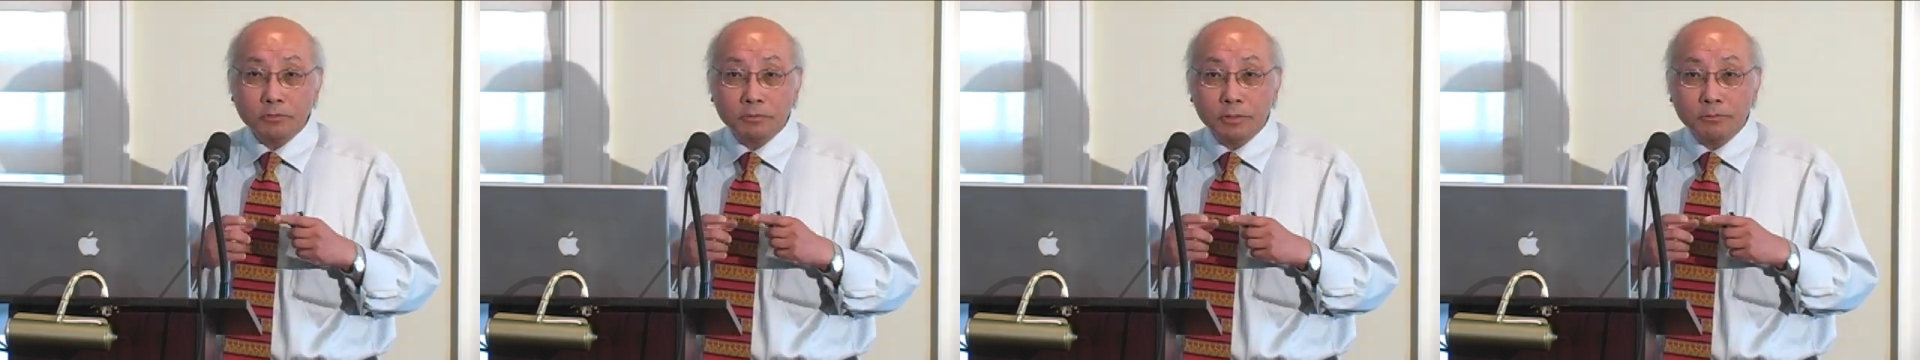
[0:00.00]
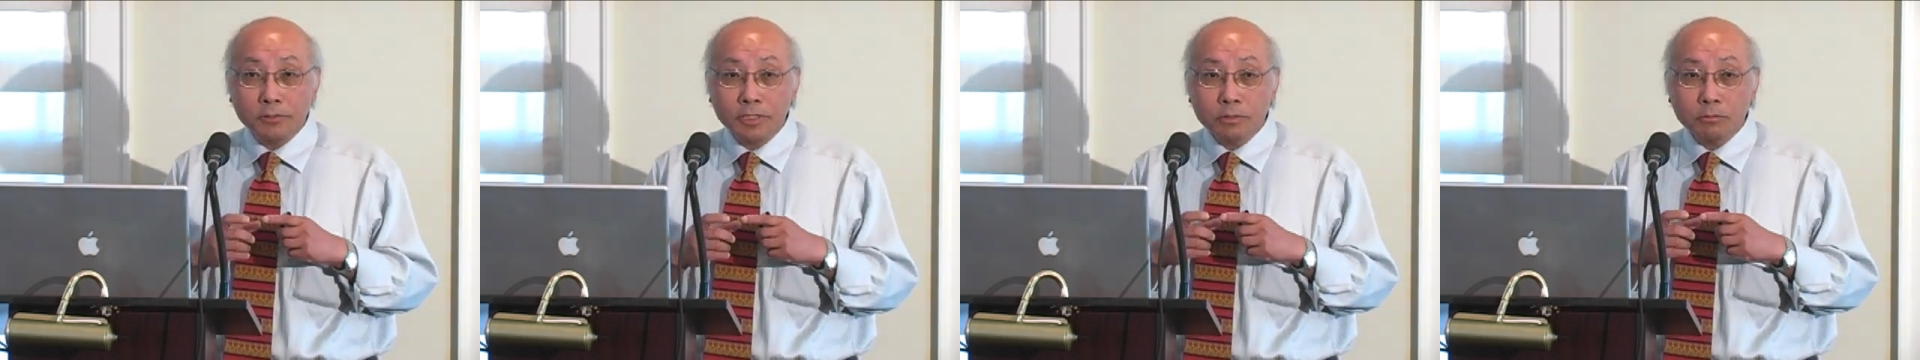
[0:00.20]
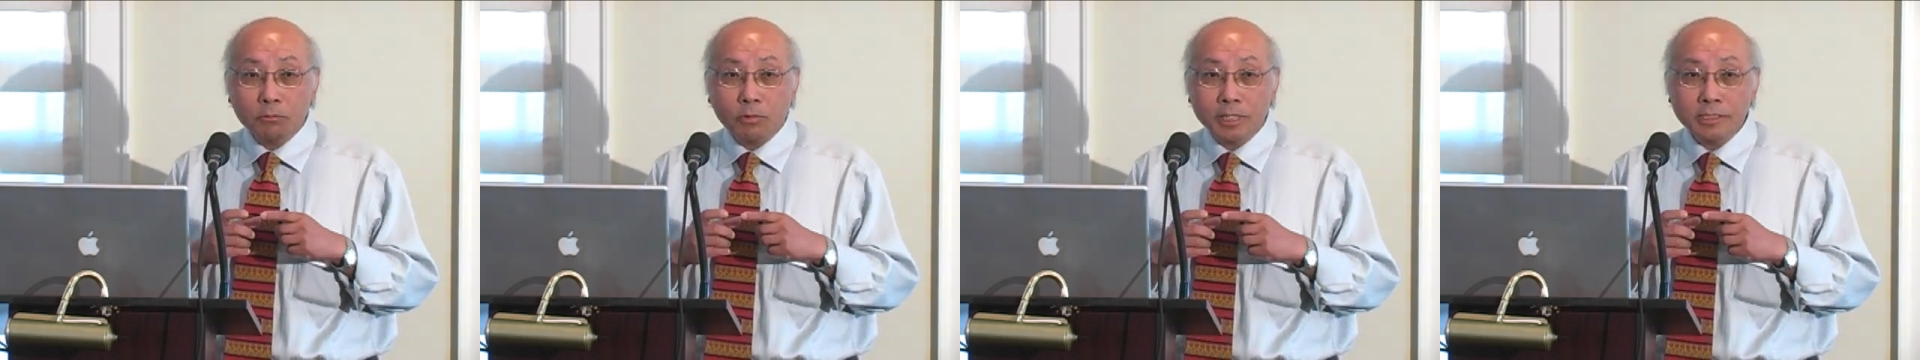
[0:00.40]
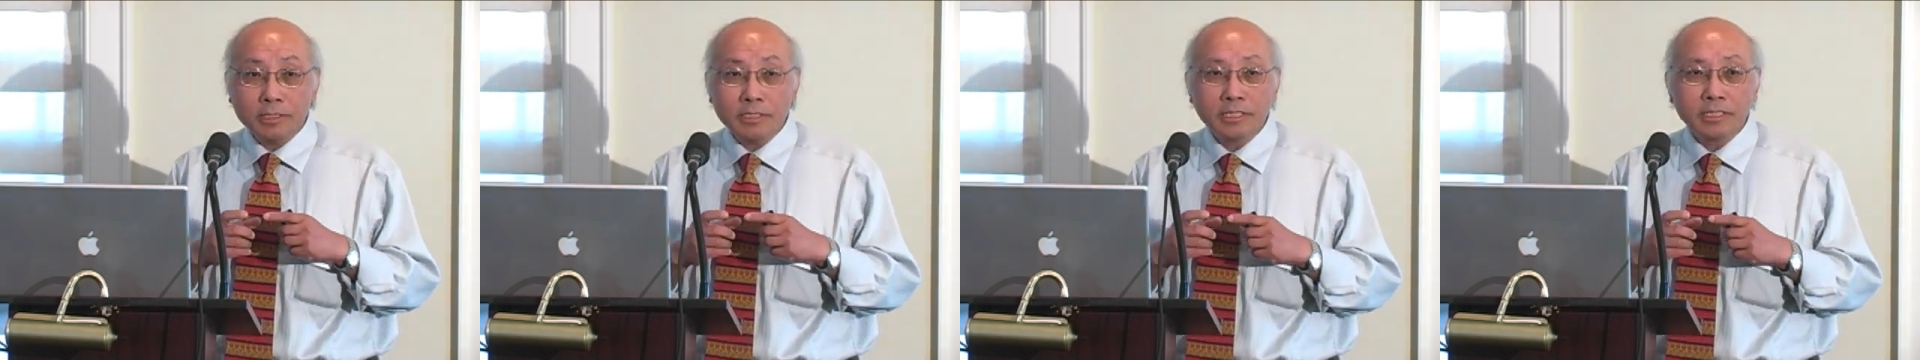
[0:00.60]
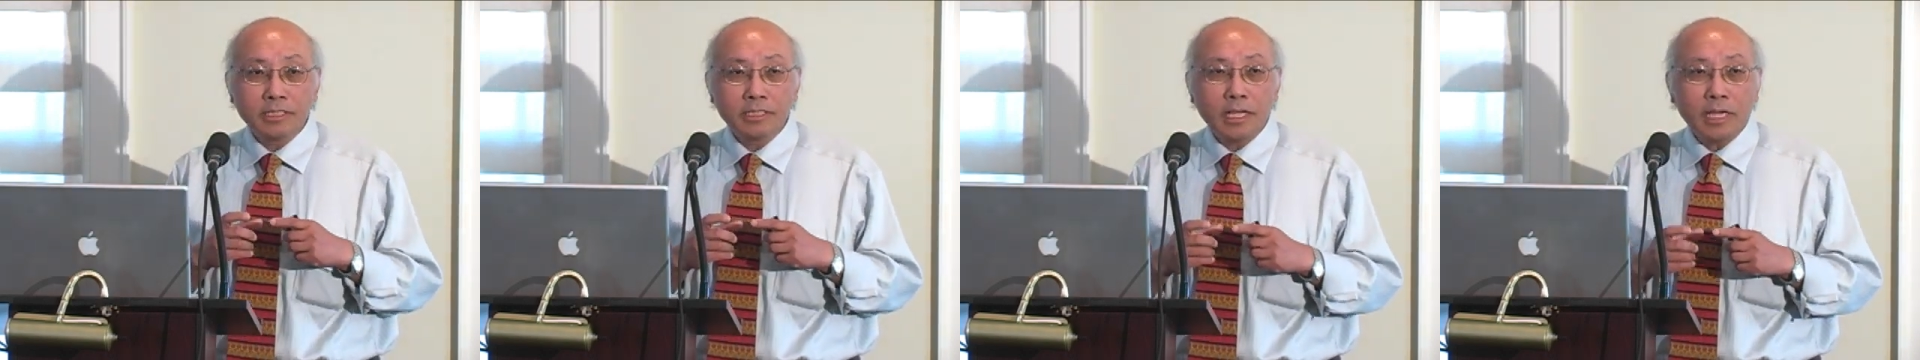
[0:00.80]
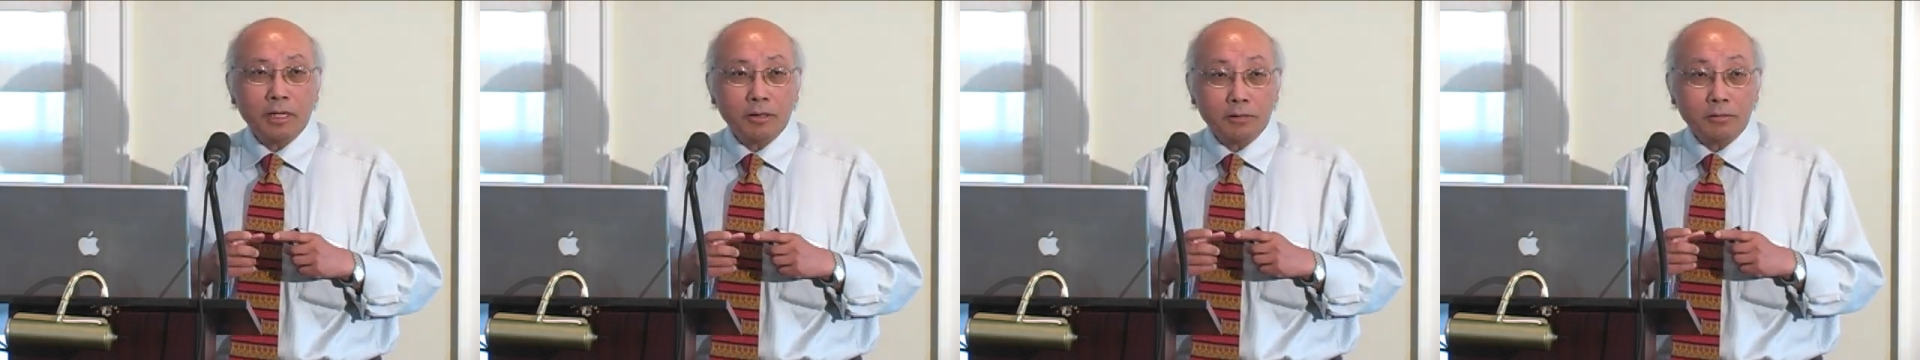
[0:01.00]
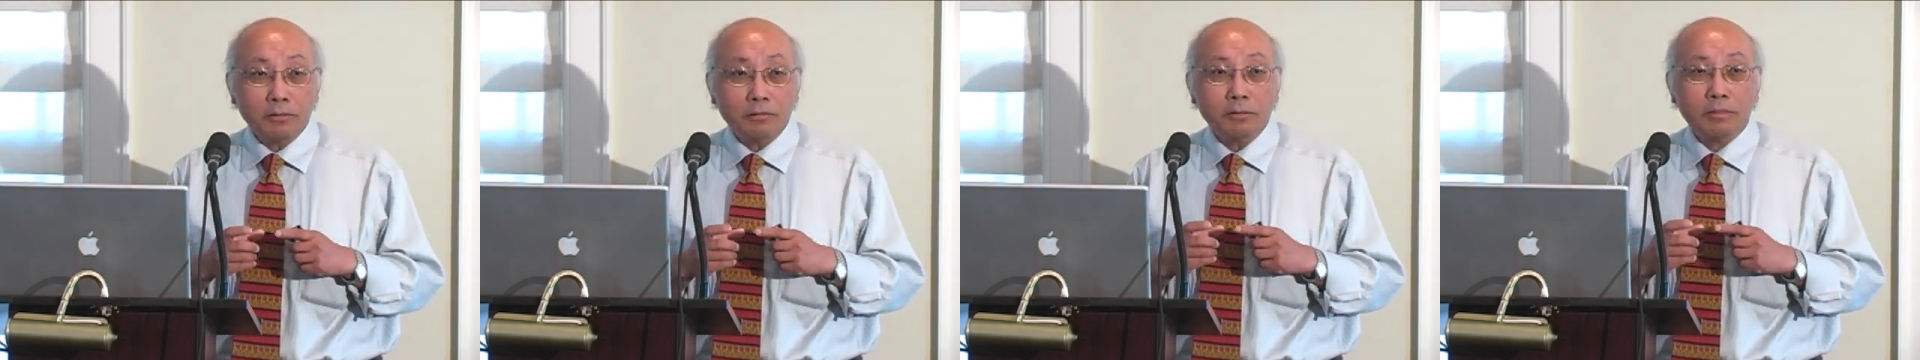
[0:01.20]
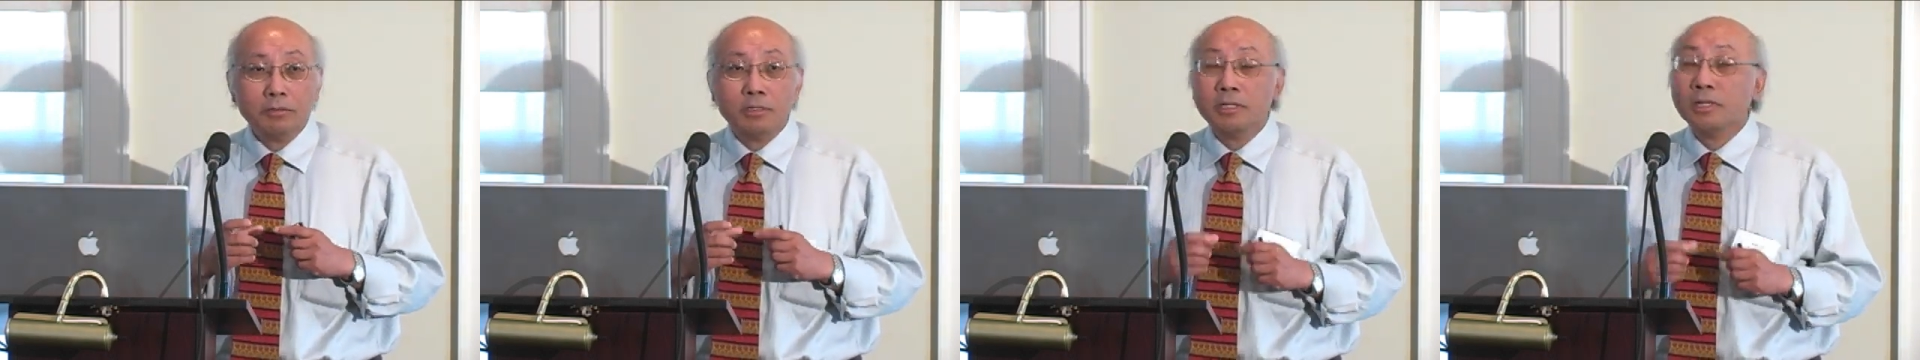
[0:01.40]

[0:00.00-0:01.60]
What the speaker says: within one cell.